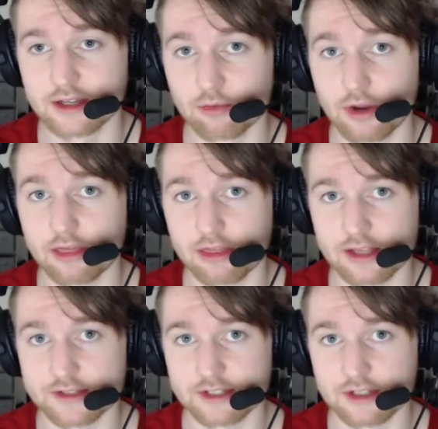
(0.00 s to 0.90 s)
run
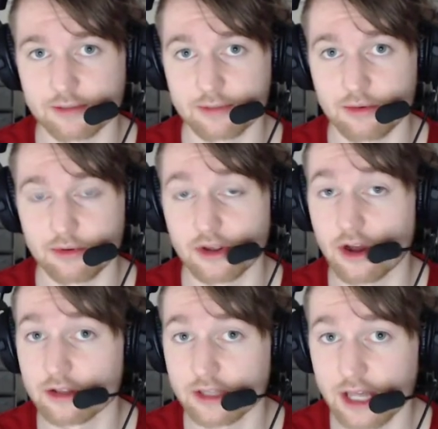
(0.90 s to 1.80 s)
things and to compete with
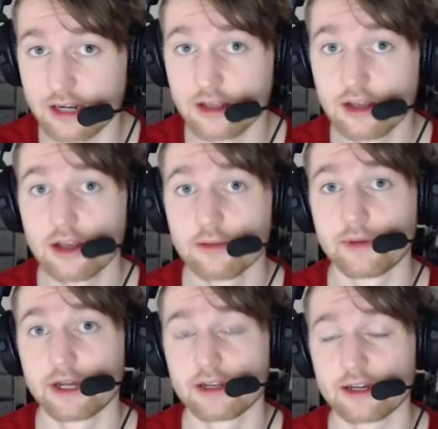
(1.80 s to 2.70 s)
y'all again.
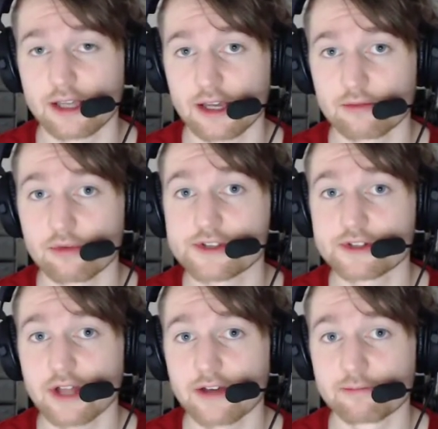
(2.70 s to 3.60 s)
But again, we
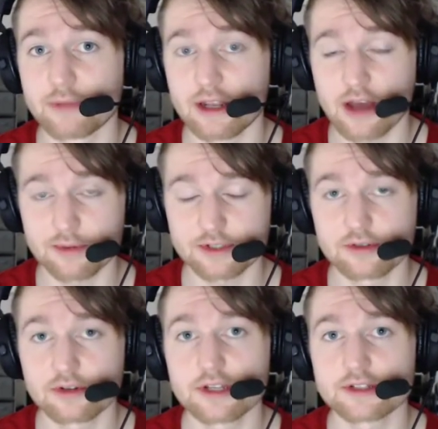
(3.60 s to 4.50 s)
still have many
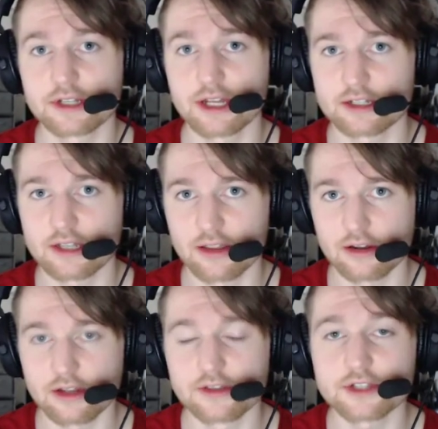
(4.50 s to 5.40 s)
opportunities to get
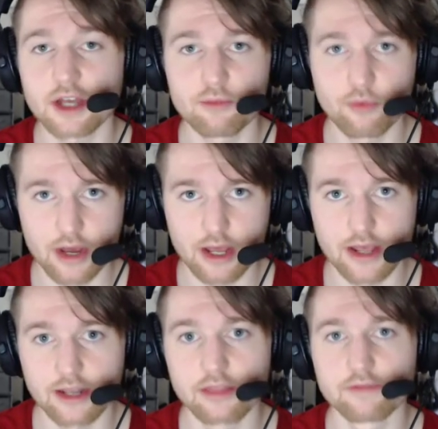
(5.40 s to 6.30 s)
together in some way
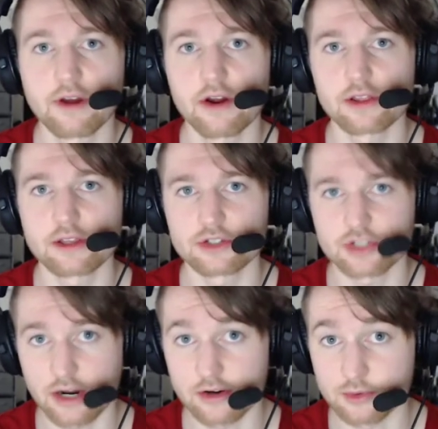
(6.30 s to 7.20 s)
and at the very least
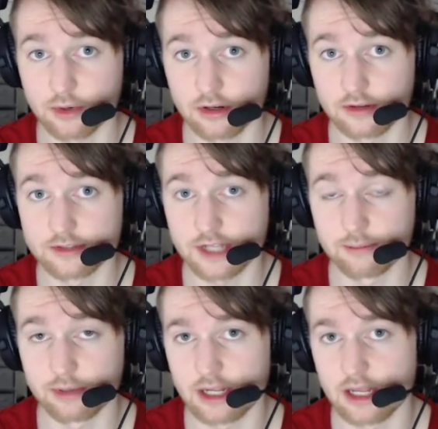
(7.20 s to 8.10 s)
cherish one another's
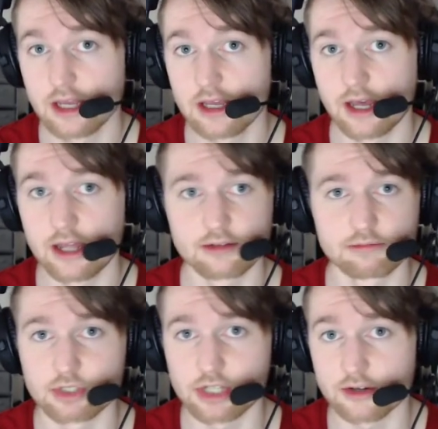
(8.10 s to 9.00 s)
company and
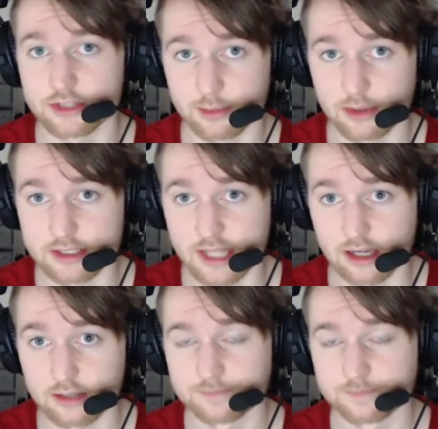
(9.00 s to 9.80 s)
share some of the tech.